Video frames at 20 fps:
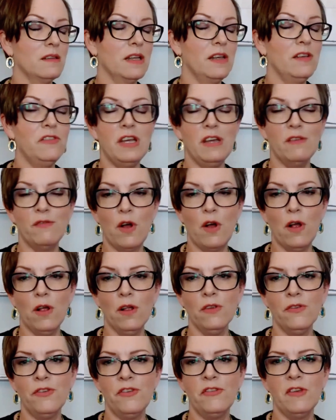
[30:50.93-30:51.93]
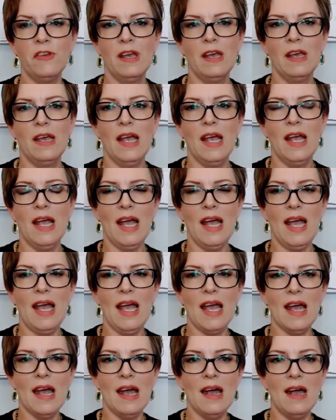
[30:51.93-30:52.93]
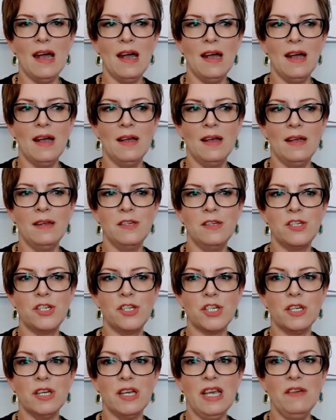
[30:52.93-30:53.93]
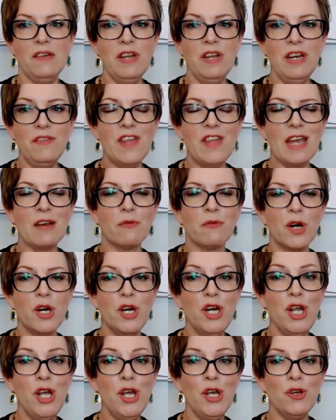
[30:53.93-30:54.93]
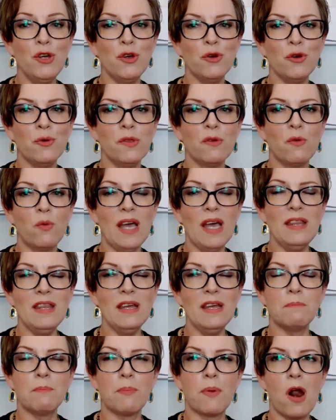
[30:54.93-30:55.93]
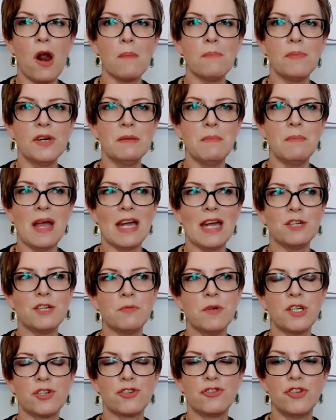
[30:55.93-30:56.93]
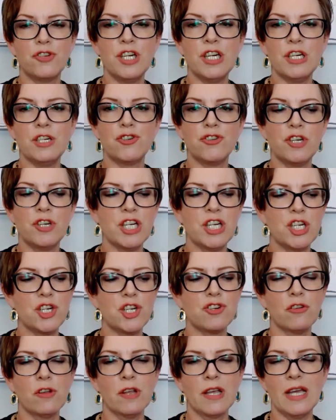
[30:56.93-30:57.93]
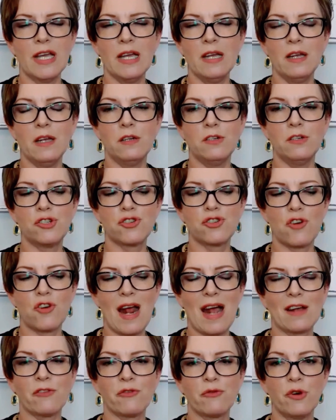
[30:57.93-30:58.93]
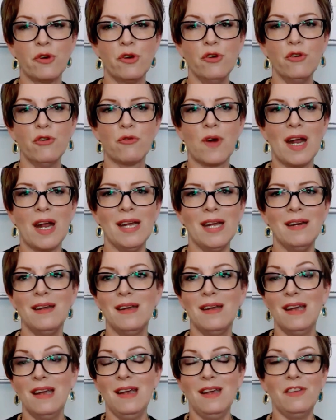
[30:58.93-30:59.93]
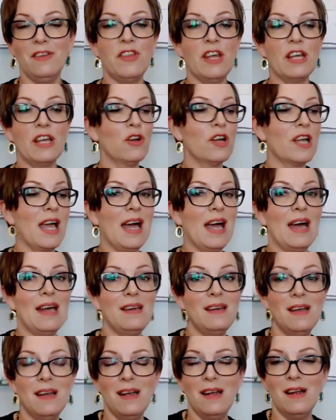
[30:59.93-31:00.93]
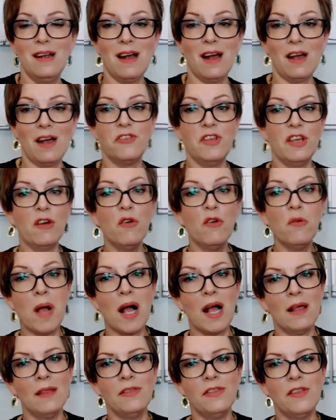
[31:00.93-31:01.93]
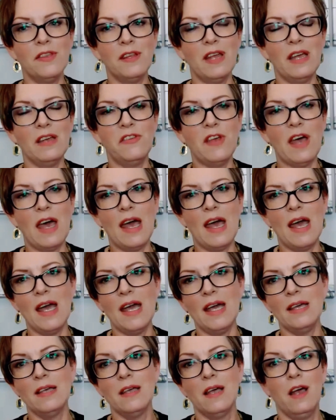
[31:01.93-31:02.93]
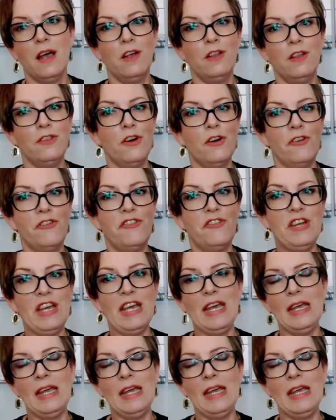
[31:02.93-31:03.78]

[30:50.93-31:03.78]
defaults. And even if they renew, the way that property management traditionally tracks renewal rate is they look at a single month and they say there's